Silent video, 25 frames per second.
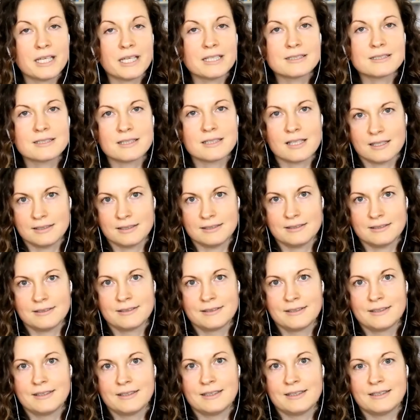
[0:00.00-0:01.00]
the
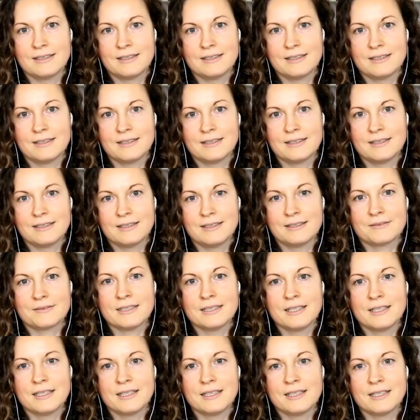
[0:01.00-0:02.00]
baseline,
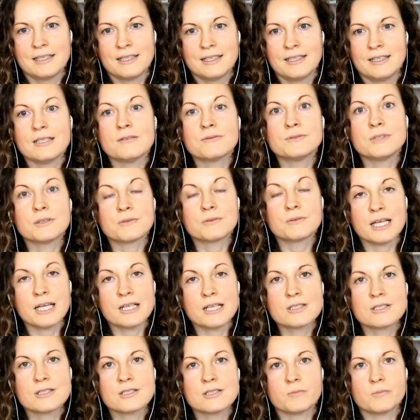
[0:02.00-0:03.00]
right? And if the